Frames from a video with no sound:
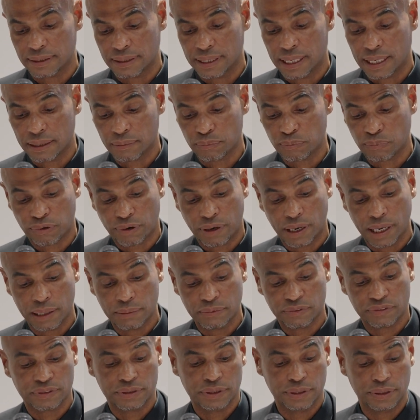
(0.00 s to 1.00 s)
that are
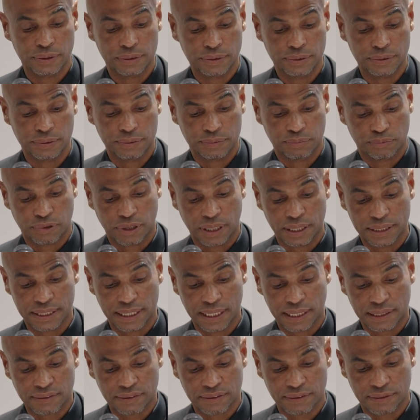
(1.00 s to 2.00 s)
prime for new
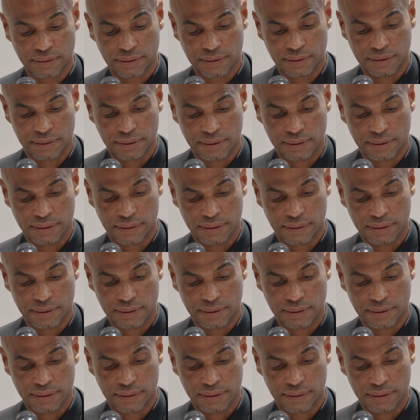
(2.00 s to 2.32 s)
projects.